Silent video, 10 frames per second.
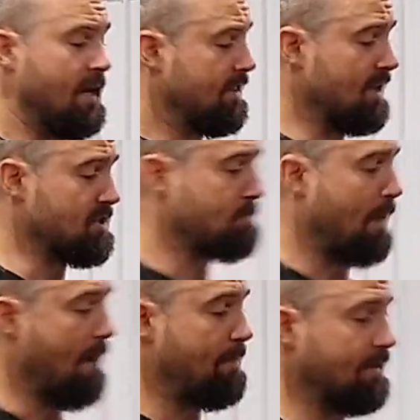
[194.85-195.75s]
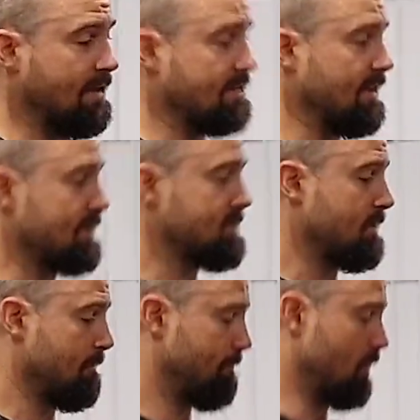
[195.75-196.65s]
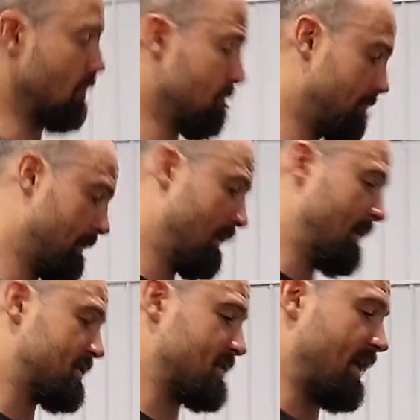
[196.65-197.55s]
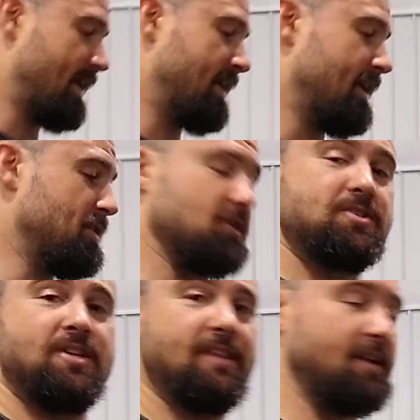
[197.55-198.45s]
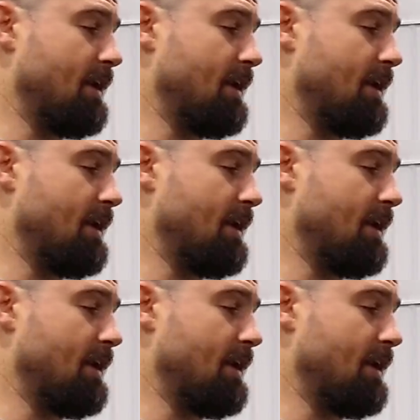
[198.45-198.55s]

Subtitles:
They just pop in like this, boom, slide it in. You can see the